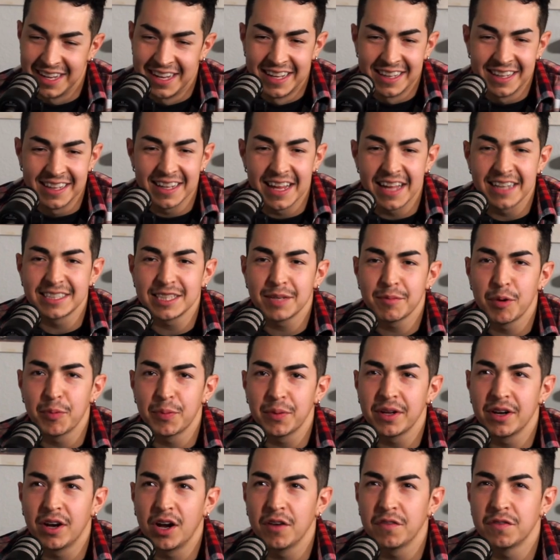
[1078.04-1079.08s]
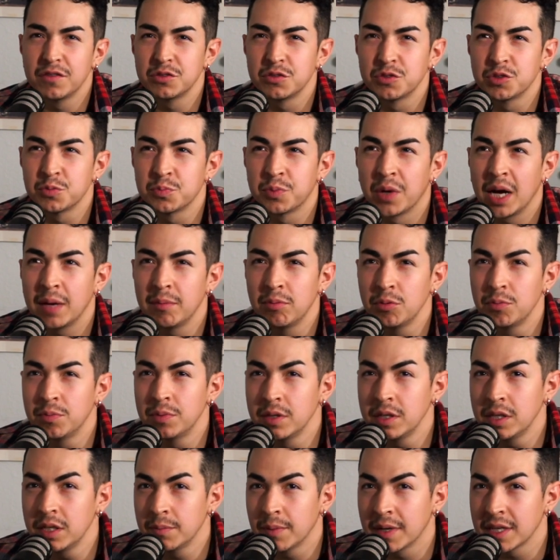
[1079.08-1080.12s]
the last time I played offense was
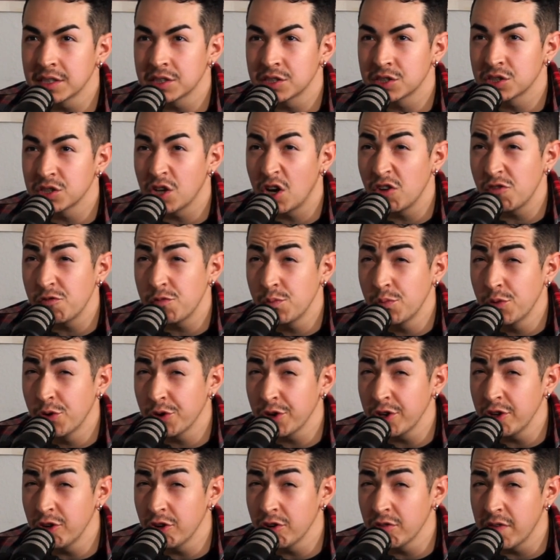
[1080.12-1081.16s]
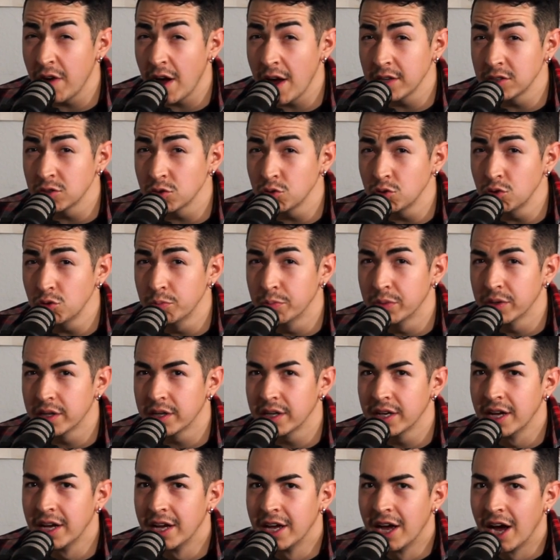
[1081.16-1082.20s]
probably my sophomore year of high school,
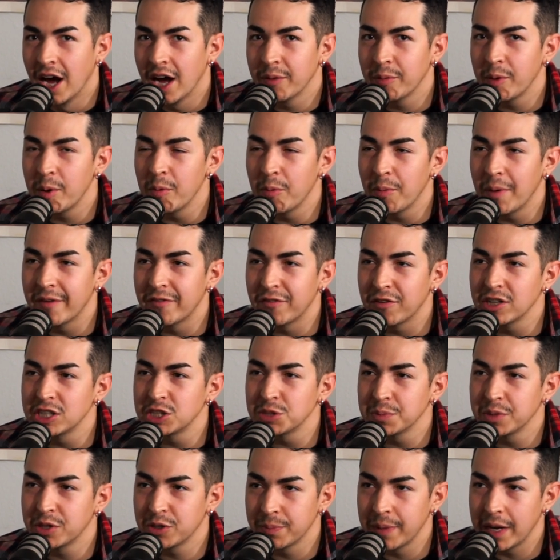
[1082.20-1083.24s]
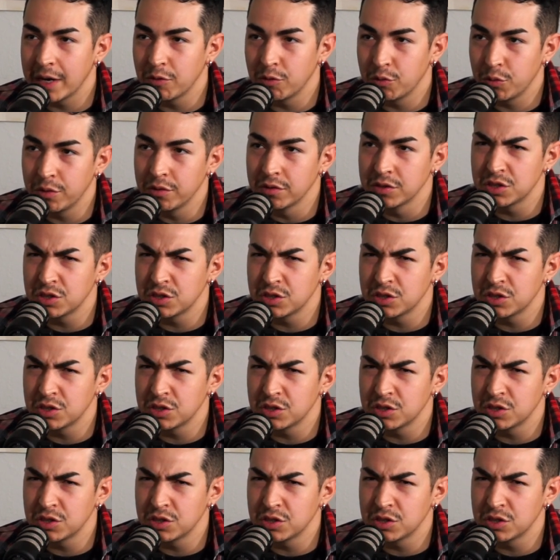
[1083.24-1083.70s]
but I remember my freshman year back when we were